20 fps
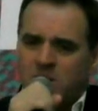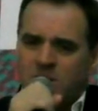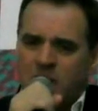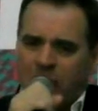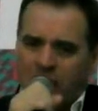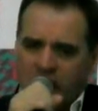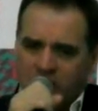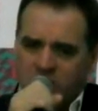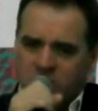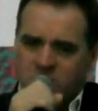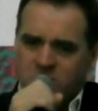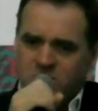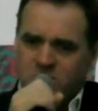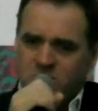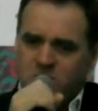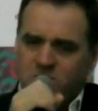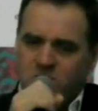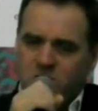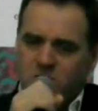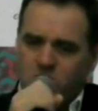
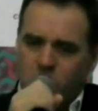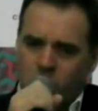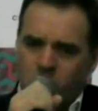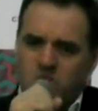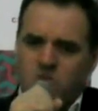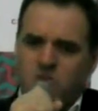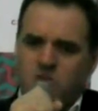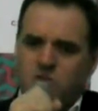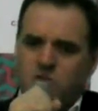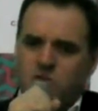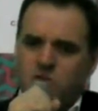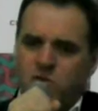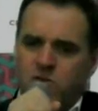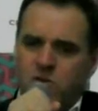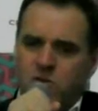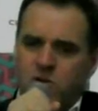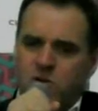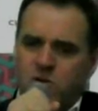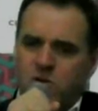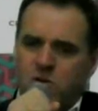answers to the
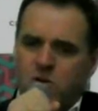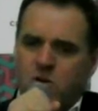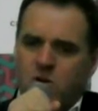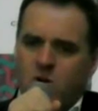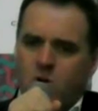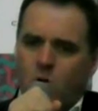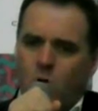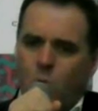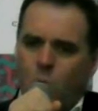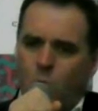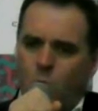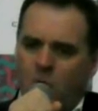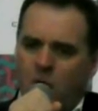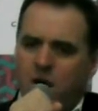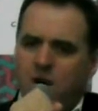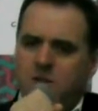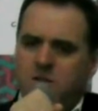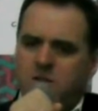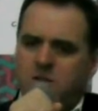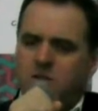question,
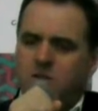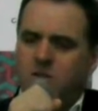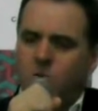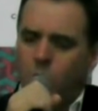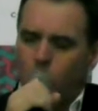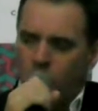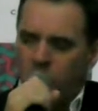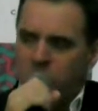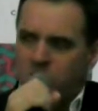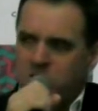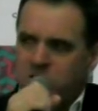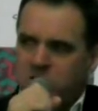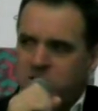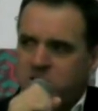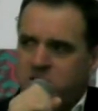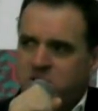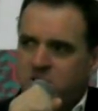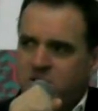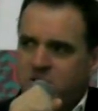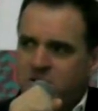why did the
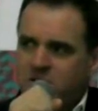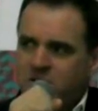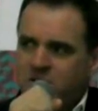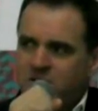West